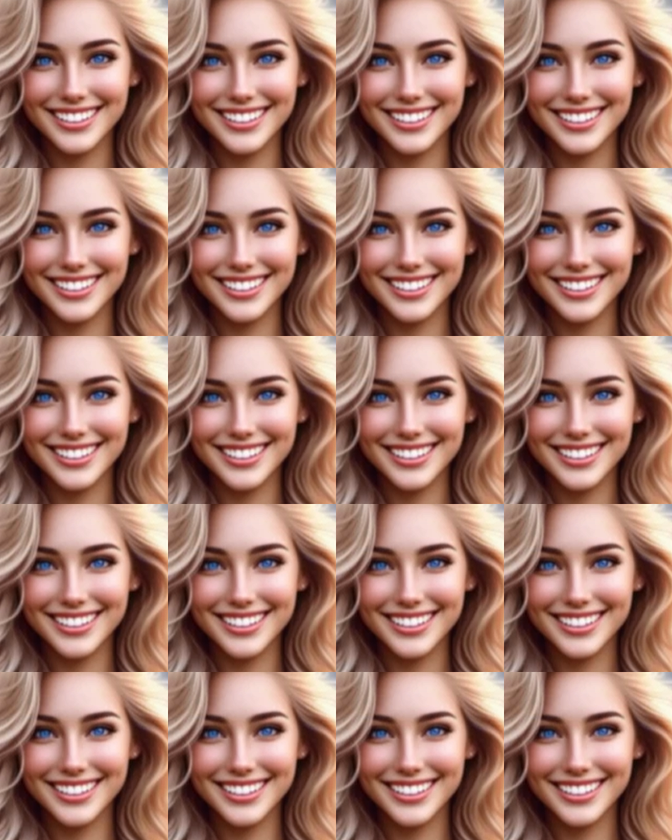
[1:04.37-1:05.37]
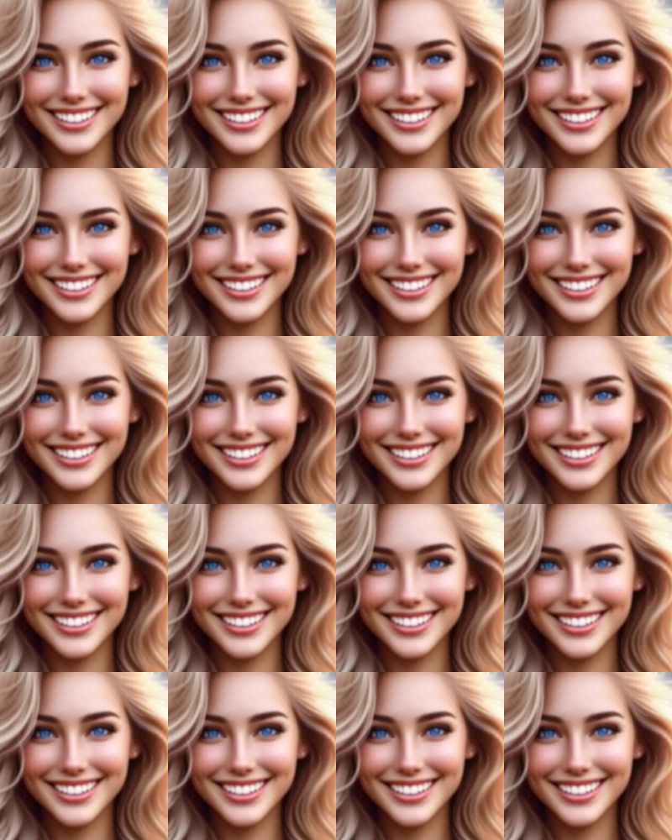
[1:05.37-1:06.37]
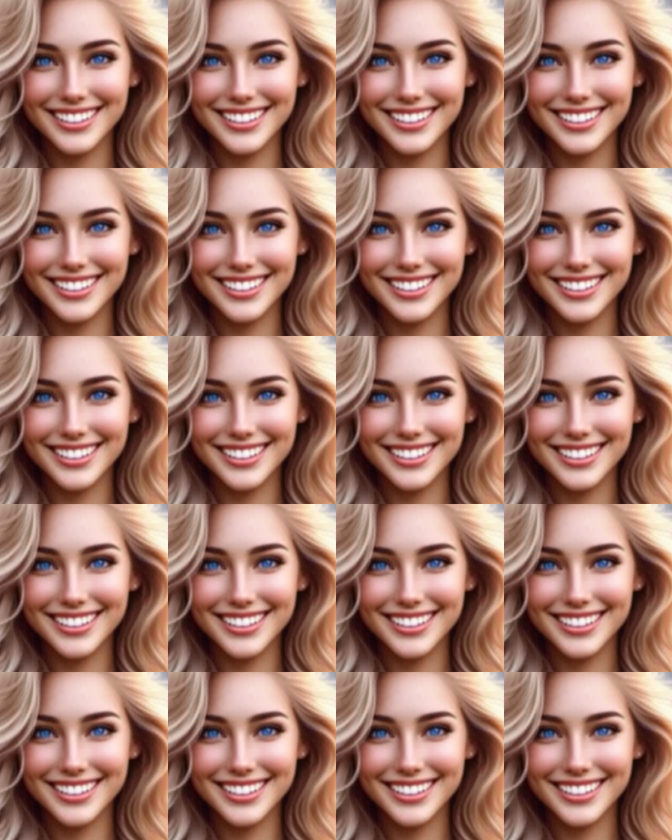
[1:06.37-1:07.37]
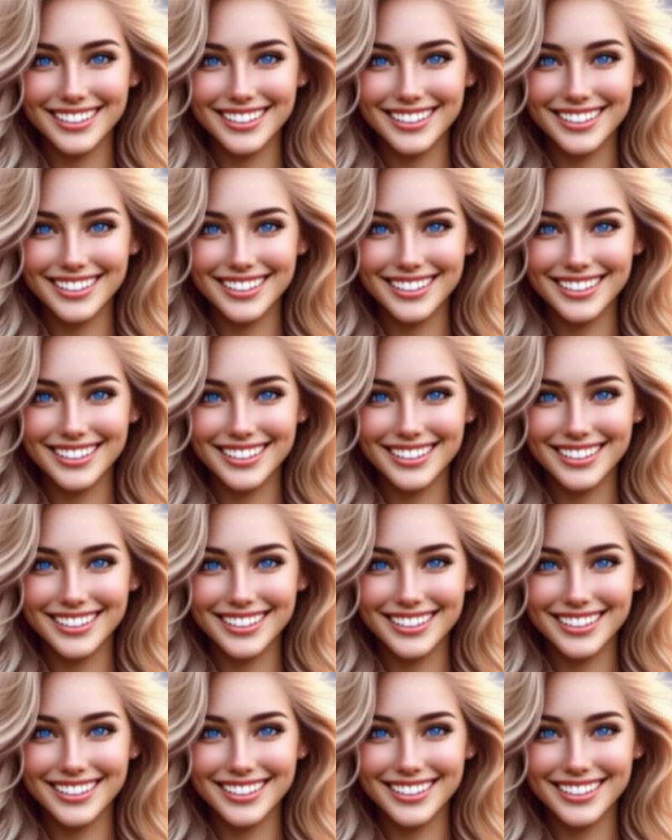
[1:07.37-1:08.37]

(no lip movement)